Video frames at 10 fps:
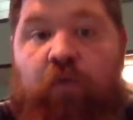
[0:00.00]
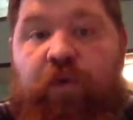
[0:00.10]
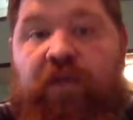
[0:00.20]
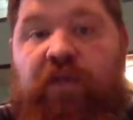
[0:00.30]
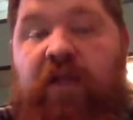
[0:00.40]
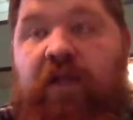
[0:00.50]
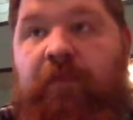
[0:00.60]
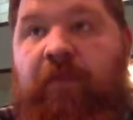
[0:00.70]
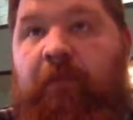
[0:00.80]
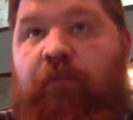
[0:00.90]
will
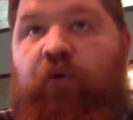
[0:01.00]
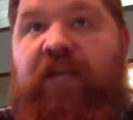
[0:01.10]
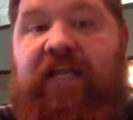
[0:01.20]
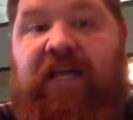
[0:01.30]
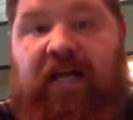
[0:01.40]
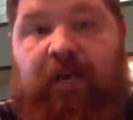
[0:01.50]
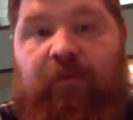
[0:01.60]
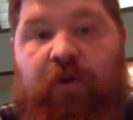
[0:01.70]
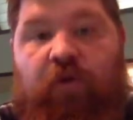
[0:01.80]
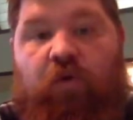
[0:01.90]
break
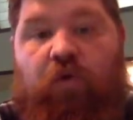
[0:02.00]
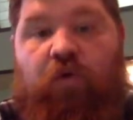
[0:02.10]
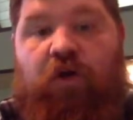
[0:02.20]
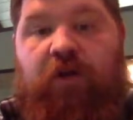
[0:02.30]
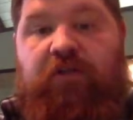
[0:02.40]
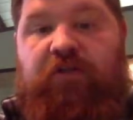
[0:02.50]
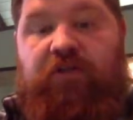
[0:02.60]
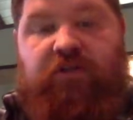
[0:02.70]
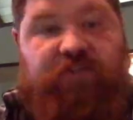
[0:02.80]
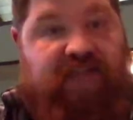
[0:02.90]
up or
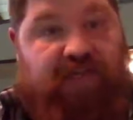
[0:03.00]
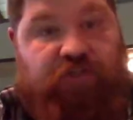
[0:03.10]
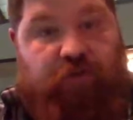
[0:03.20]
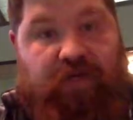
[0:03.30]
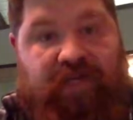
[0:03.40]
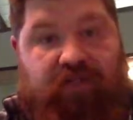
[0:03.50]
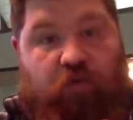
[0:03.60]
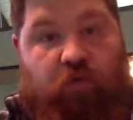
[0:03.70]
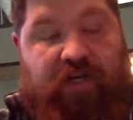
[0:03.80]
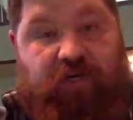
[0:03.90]
saturate
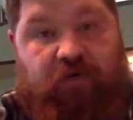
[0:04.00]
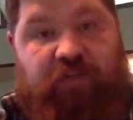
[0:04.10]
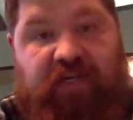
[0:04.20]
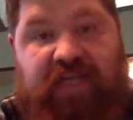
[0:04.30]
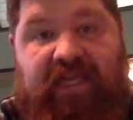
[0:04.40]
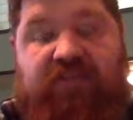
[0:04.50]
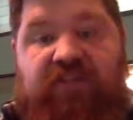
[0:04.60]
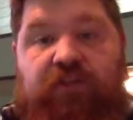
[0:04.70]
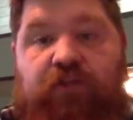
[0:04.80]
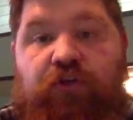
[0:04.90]
quicker than an
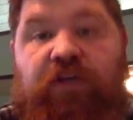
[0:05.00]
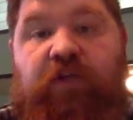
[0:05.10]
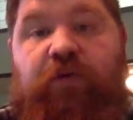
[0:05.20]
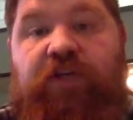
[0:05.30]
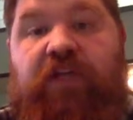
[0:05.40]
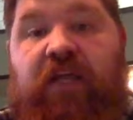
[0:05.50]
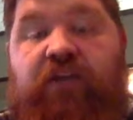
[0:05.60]
AC30 would.